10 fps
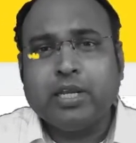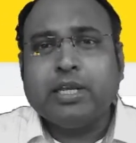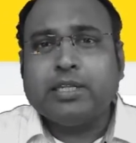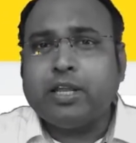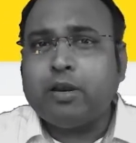
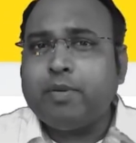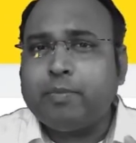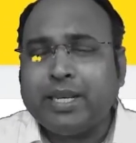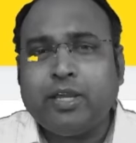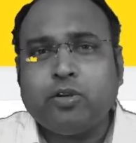There will be
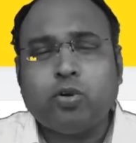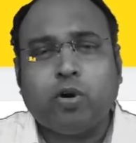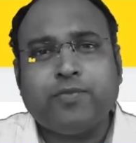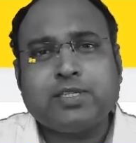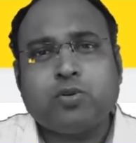many in your
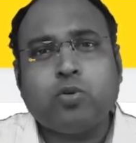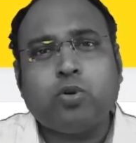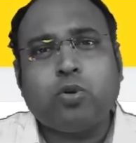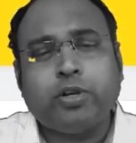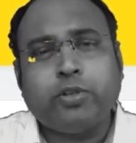office who
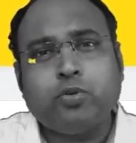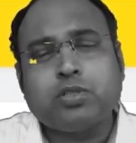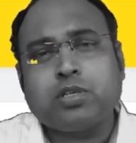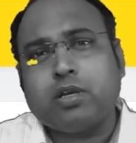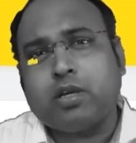do not
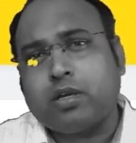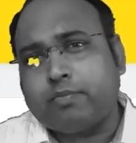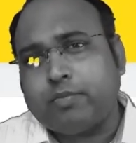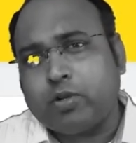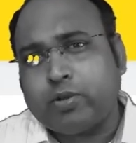use
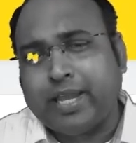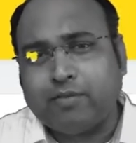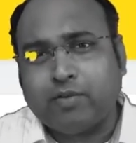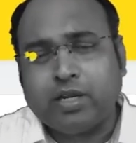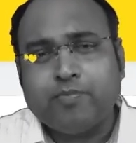
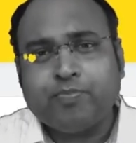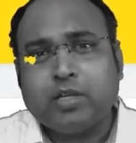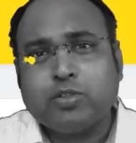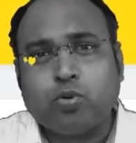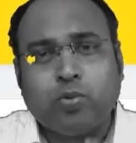Canva.
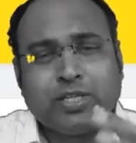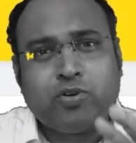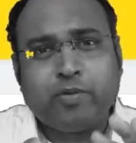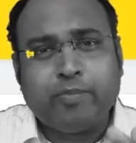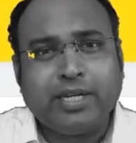So once
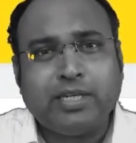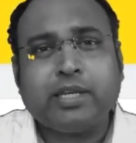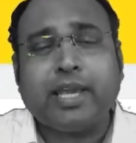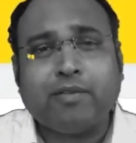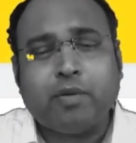you have made the
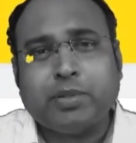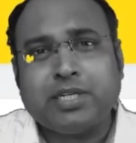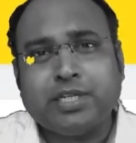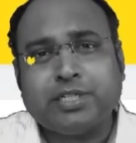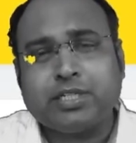Canva
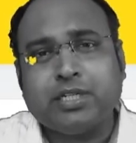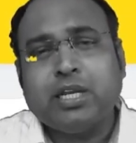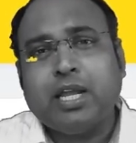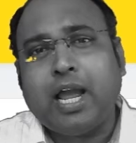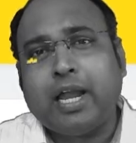presentation
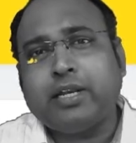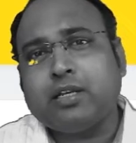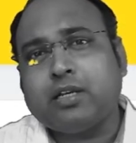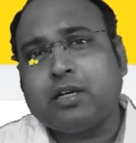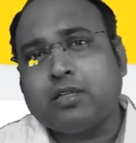
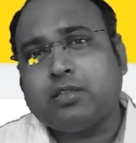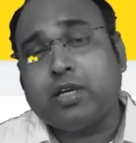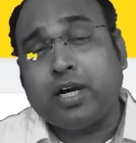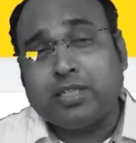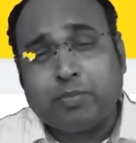and
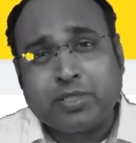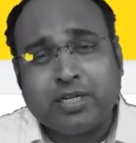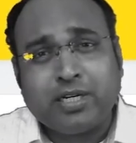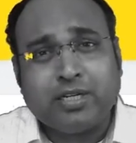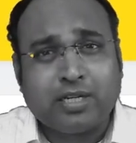the other
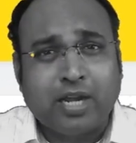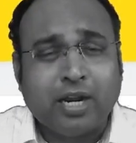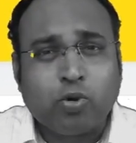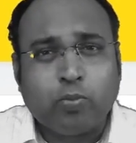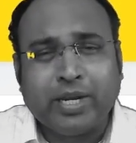person
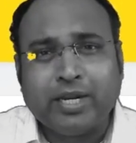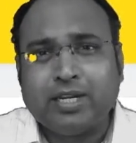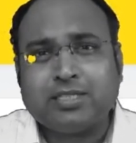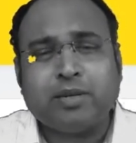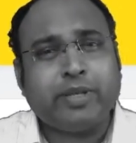can't open it,
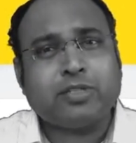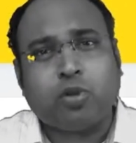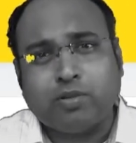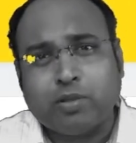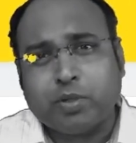doesn't
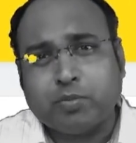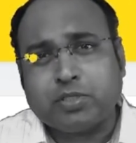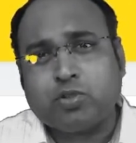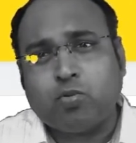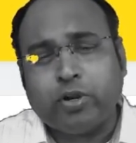solve the
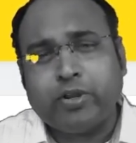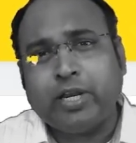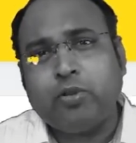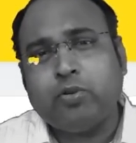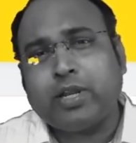purpose. So what you
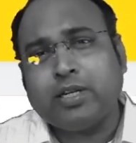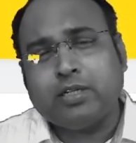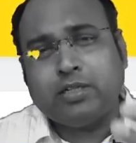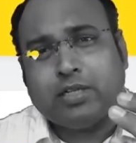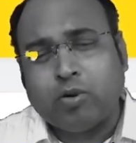can do, you
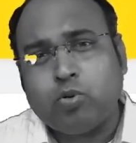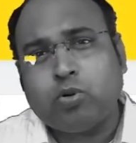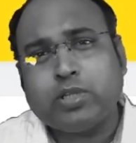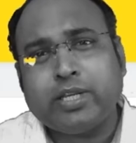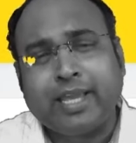can
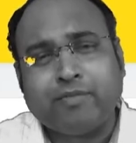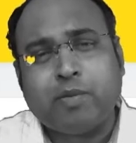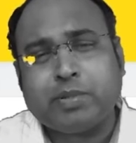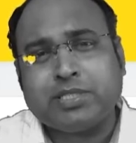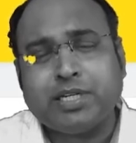download the
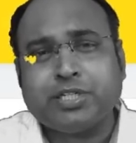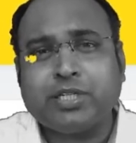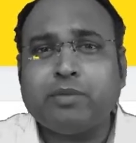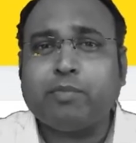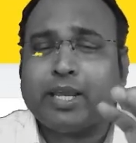Canva presentation
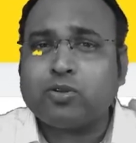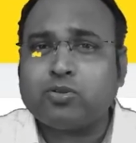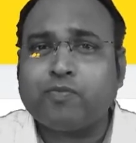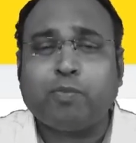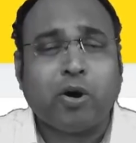in
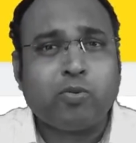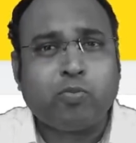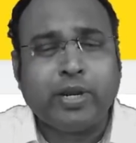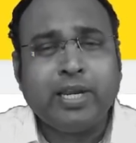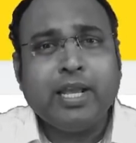Microsoft
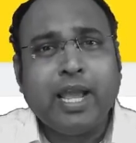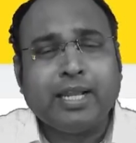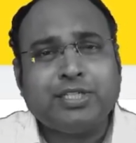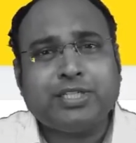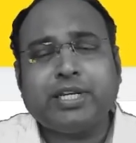PowerPoint
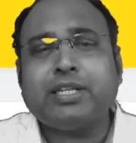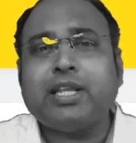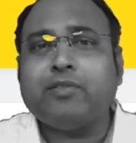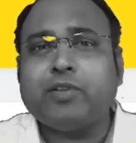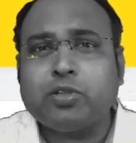and share
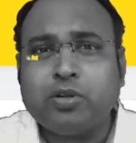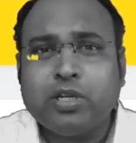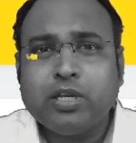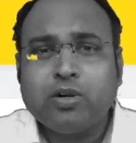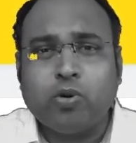that with your
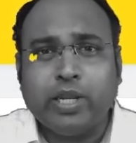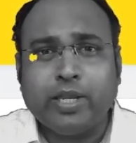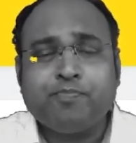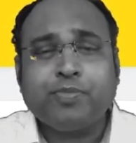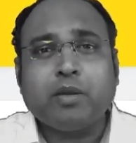
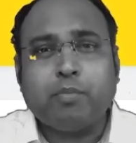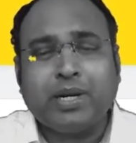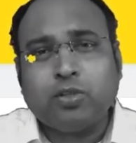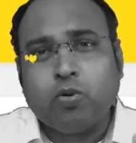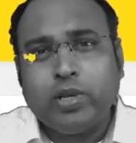colleague.
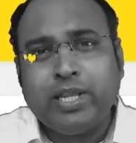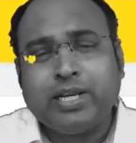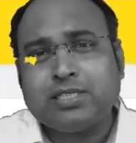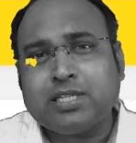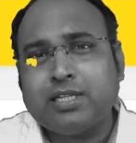But the only
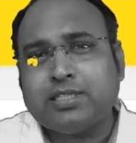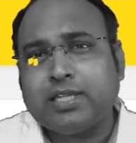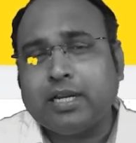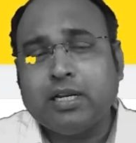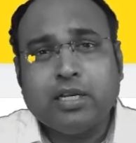concern is
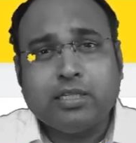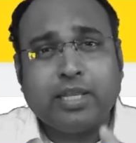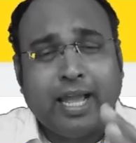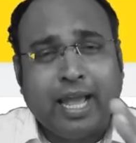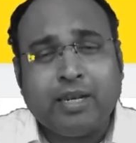that
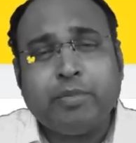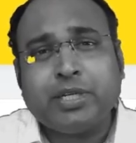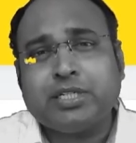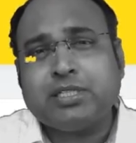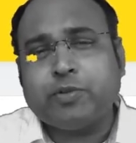the
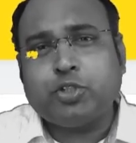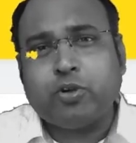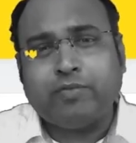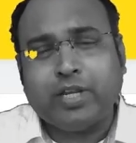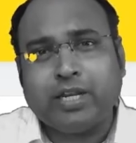animations which you
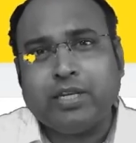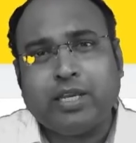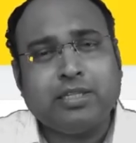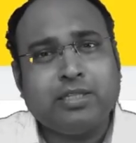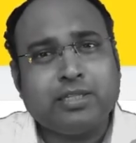have done
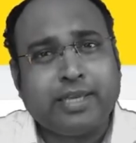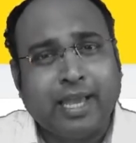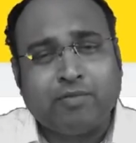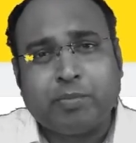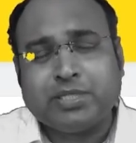in
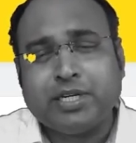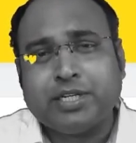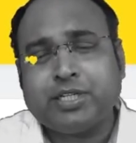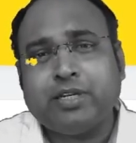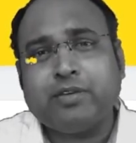Canva
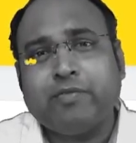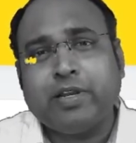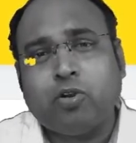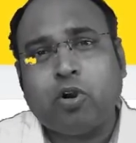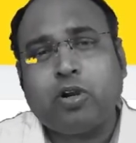presentation will
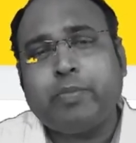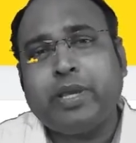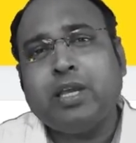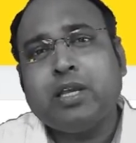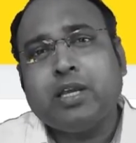not
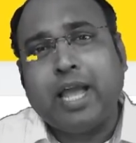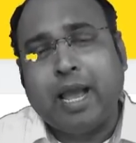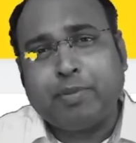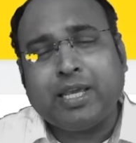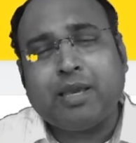be
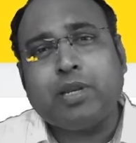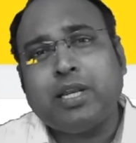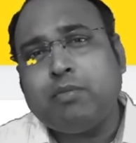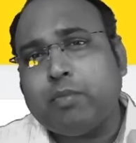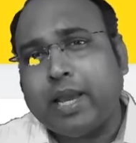applicable
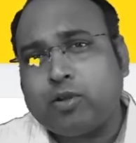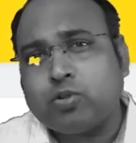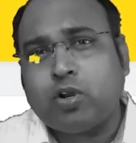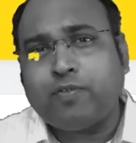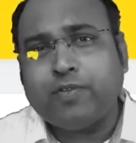in
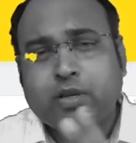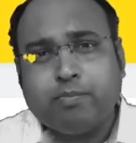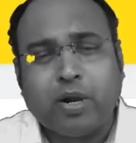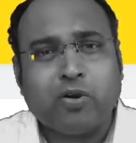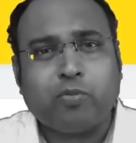Microsoft
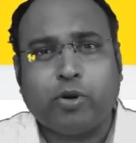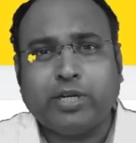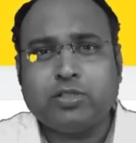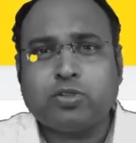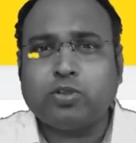
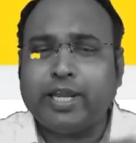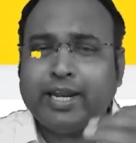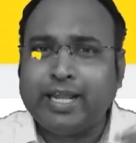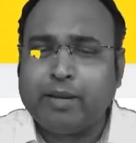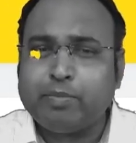PowerPoint. So the
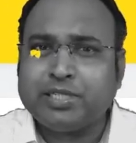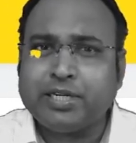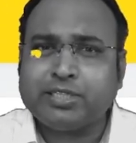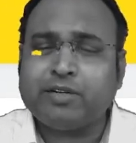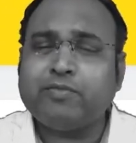entire
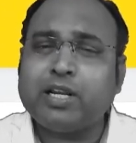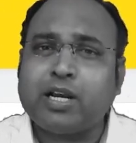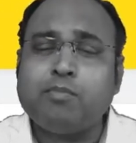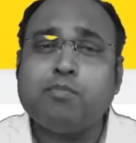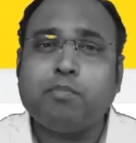presentation will
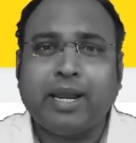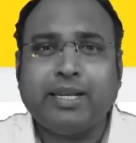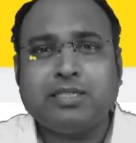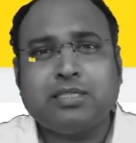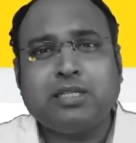come
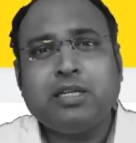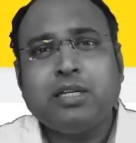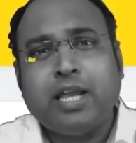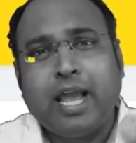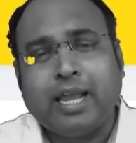minus the
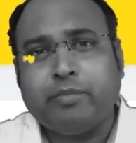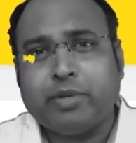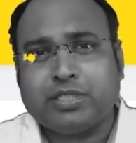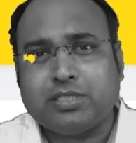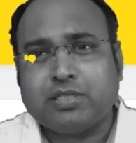
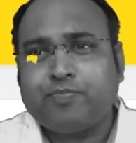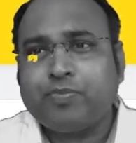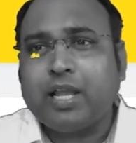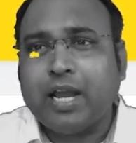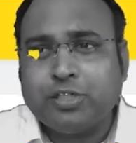animations.
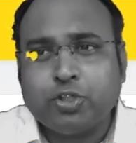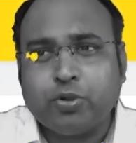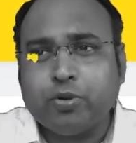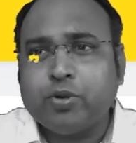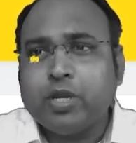I'll show
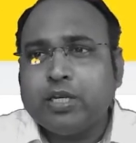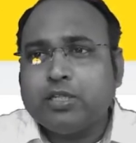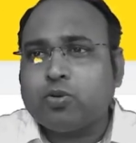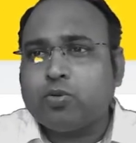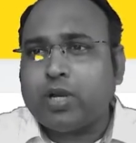you.
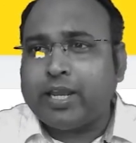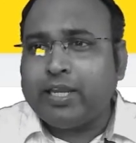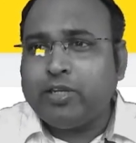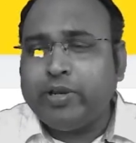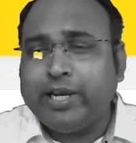So
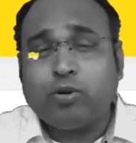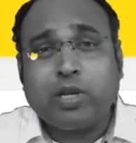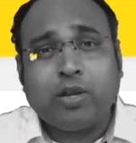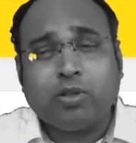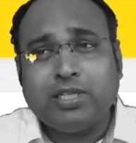again, you need to
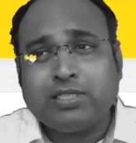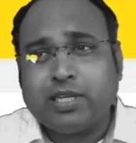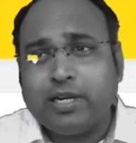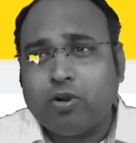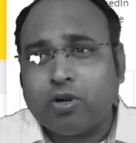click on these
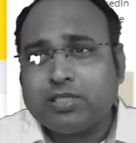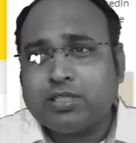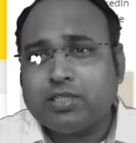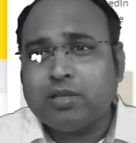3 dots.